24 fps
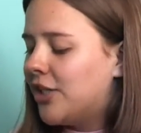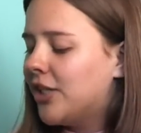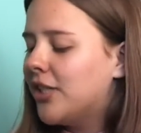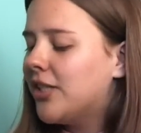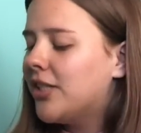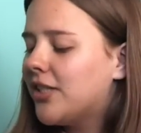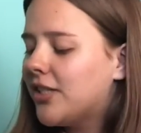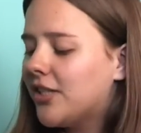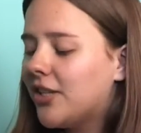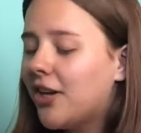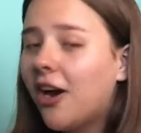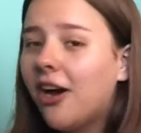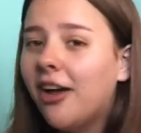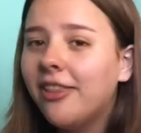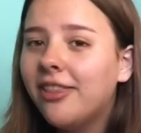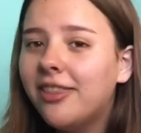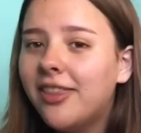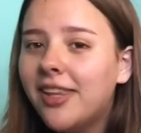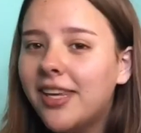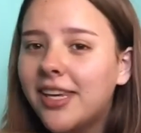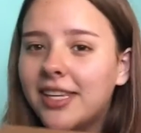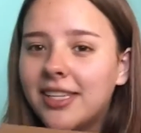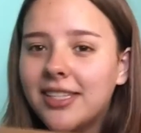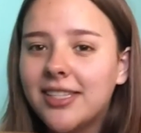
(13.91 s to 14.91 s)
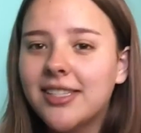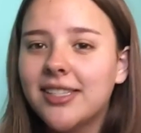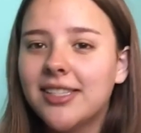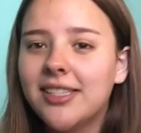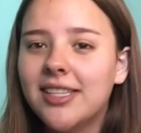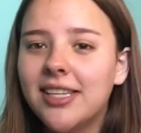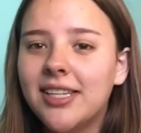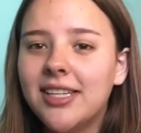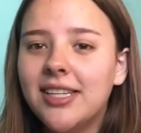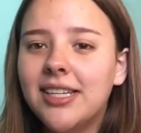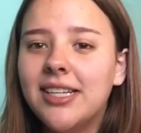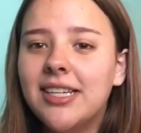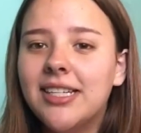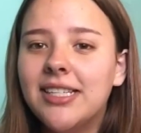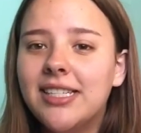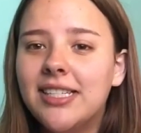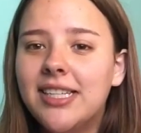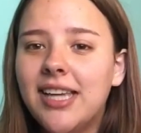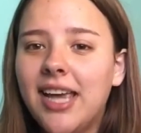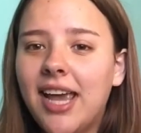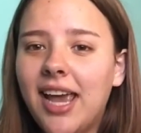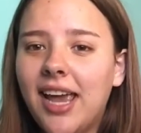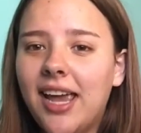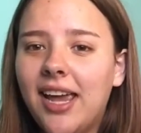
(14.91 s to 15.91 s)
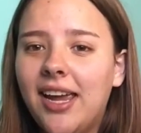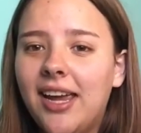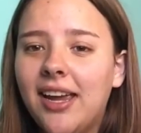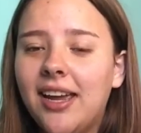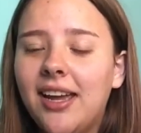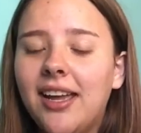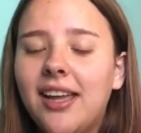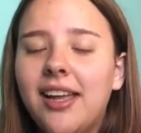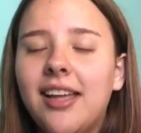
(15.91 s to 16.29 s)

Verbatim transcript: just got this today.